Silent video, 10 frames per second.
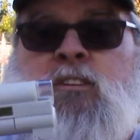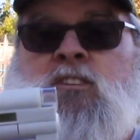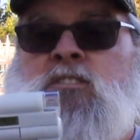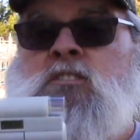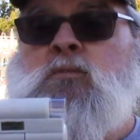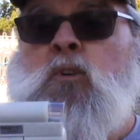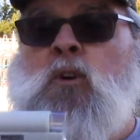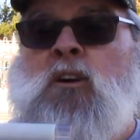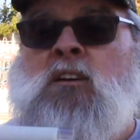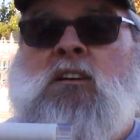what this is
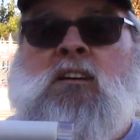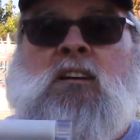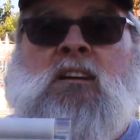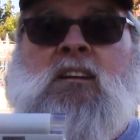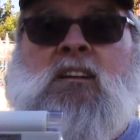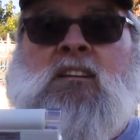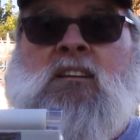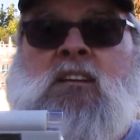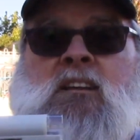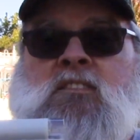for.
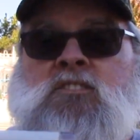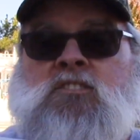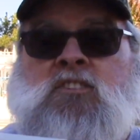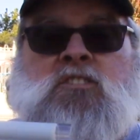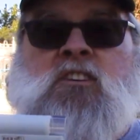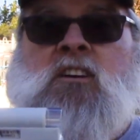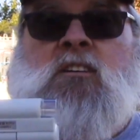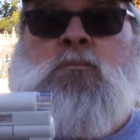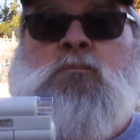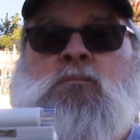It's just
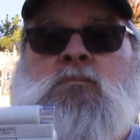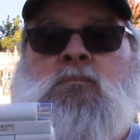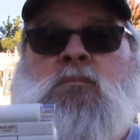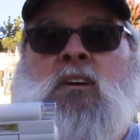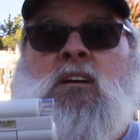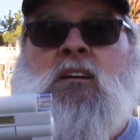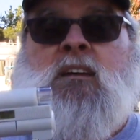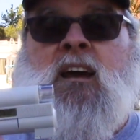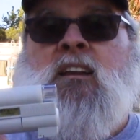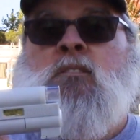a
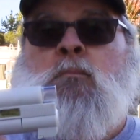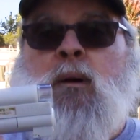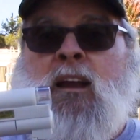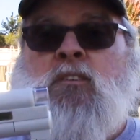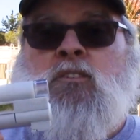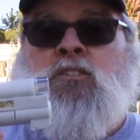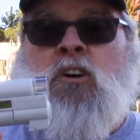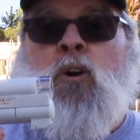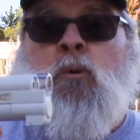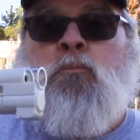kind of a
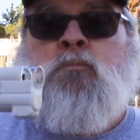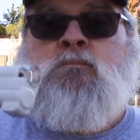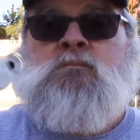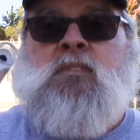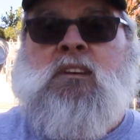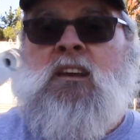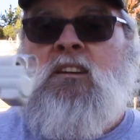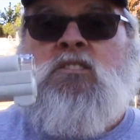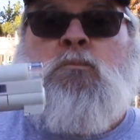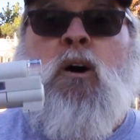microscope
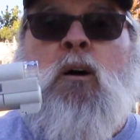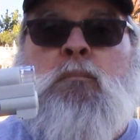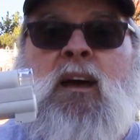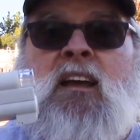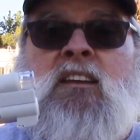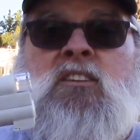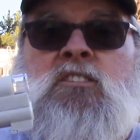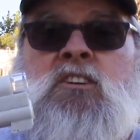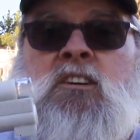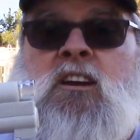in a small
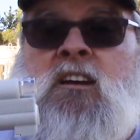package.